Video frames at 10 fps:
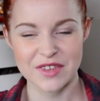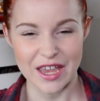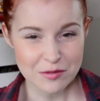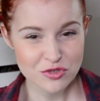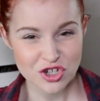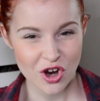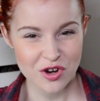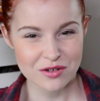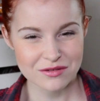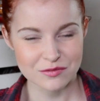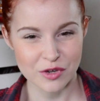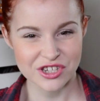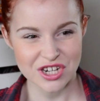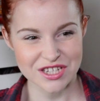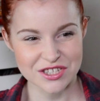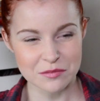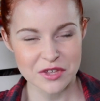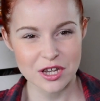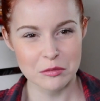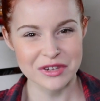game show, which is
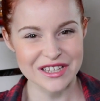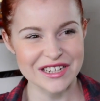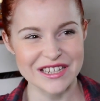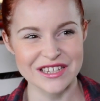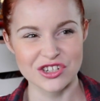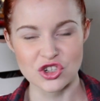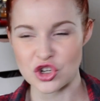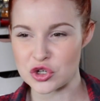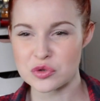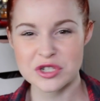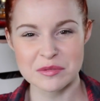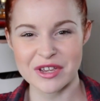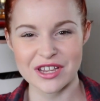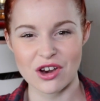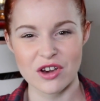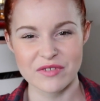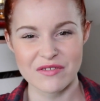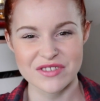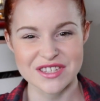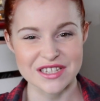something completely new to me. I've
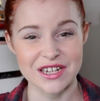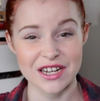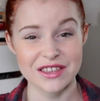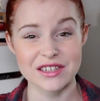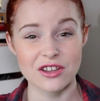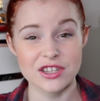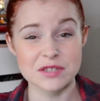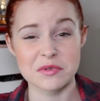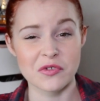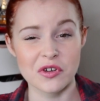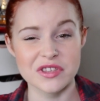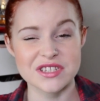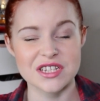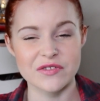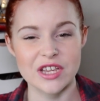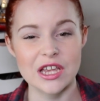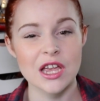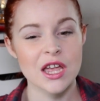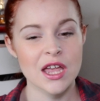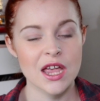never seen anything like this before on the TV.
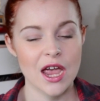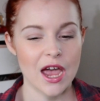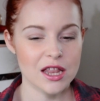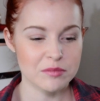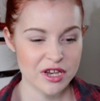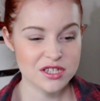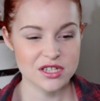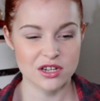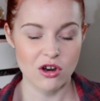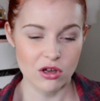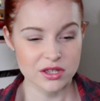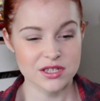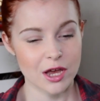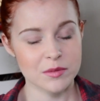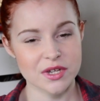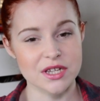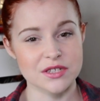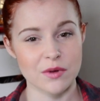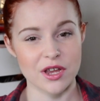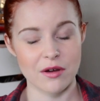And the basic concept
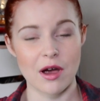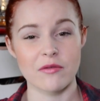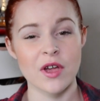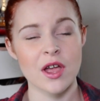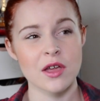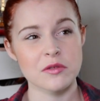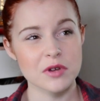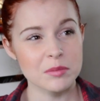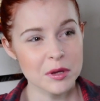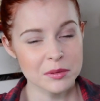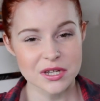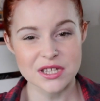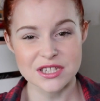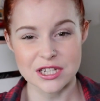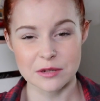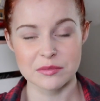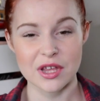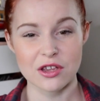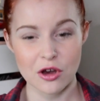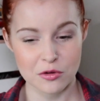is where you have three people in a team,
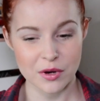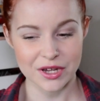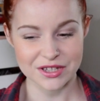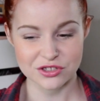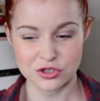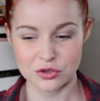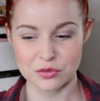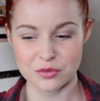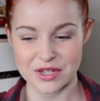they go into